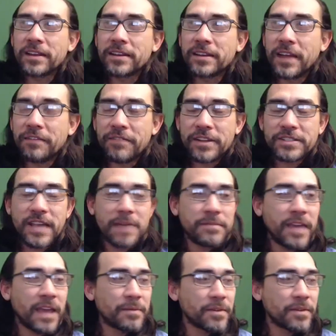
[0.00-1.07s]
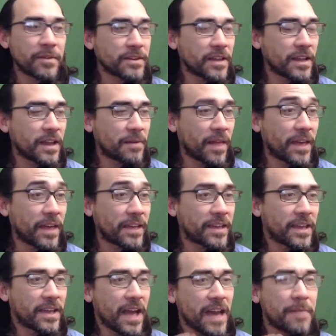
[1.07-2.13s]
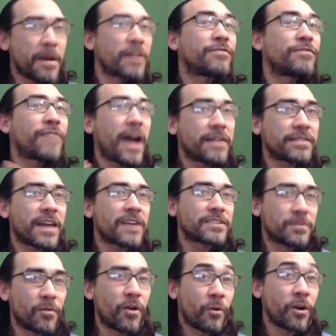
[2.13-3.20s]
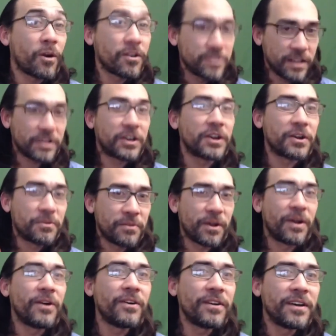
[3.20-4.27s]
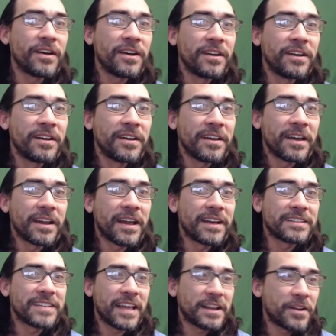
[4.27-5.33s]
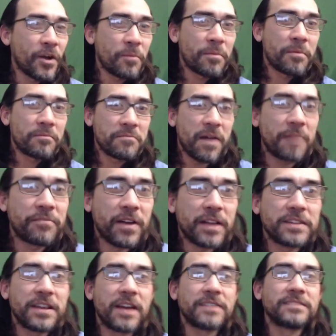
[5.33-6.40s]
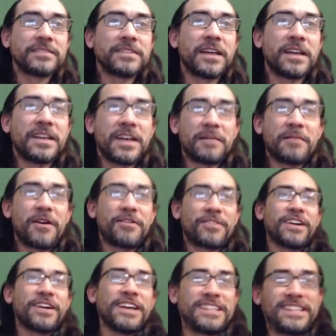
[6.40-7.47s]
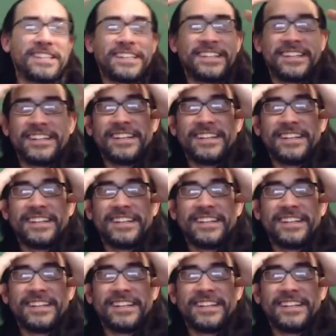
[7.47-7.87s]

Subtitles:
writing. I finished I Am Gamer, and I'm like, I had about 5,000 more words I could have wrote, and I was like, nope, I'm fucking done. I'm over it.